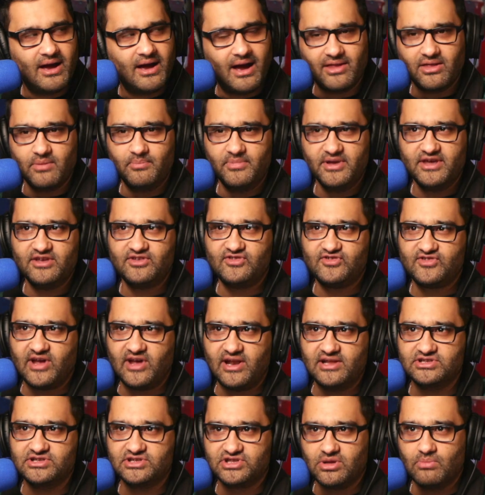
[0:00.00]
And the biggest
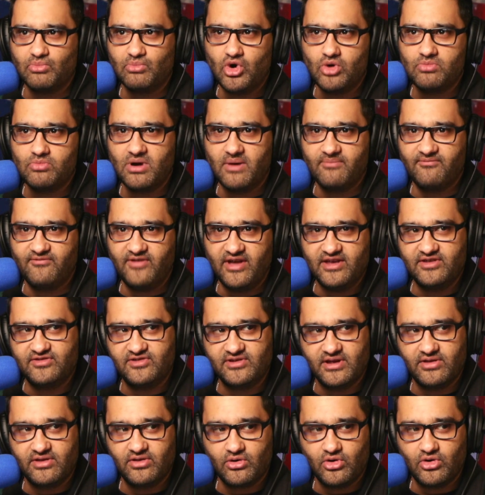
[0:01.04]
challenge at the moment I'm
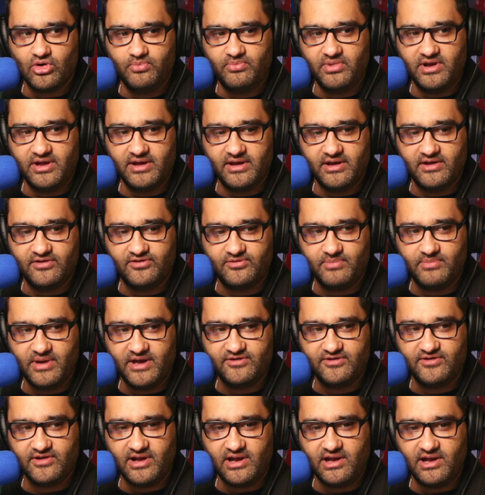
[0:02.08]
facing in the company is
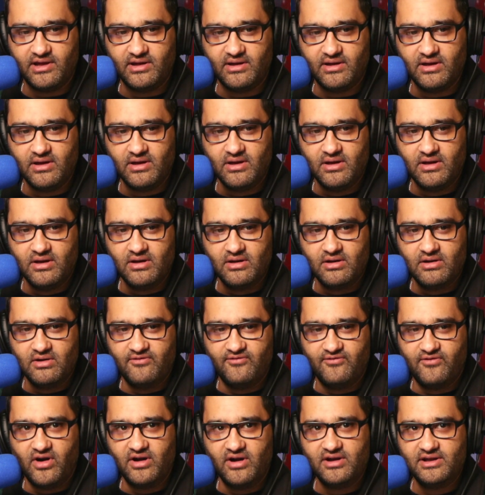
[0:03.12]
basically
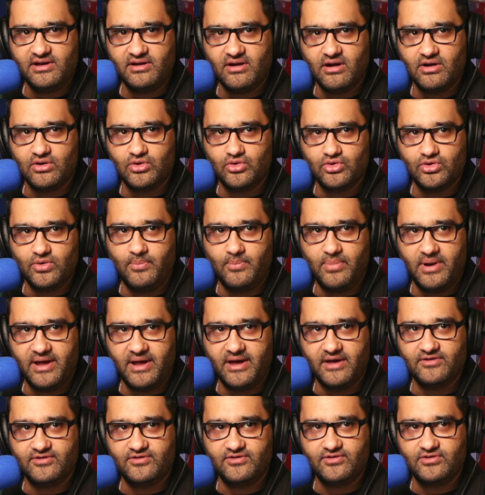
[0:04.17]
finding a good
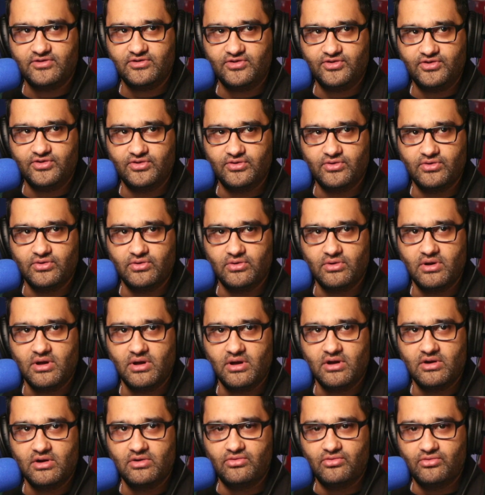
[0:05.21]
place to
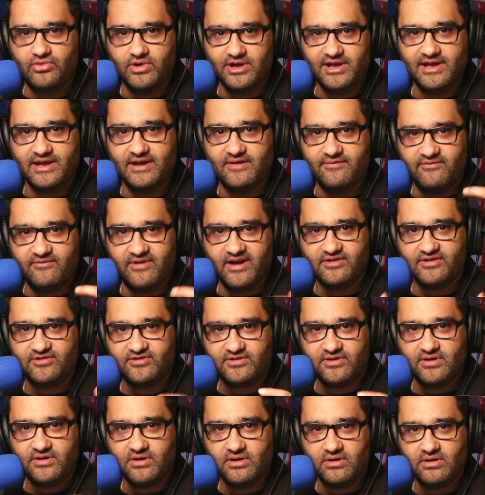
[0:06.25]

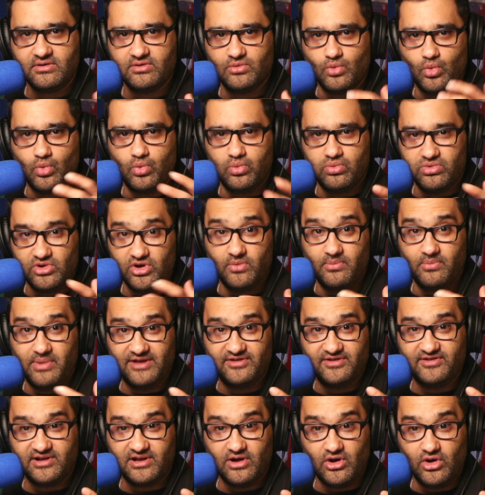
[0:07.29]
reinvest your
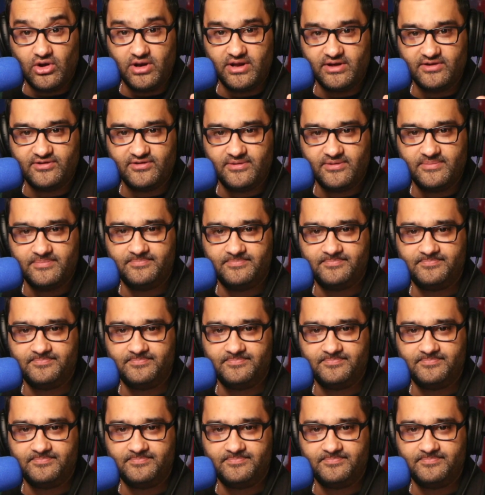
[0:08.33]
basic earnings.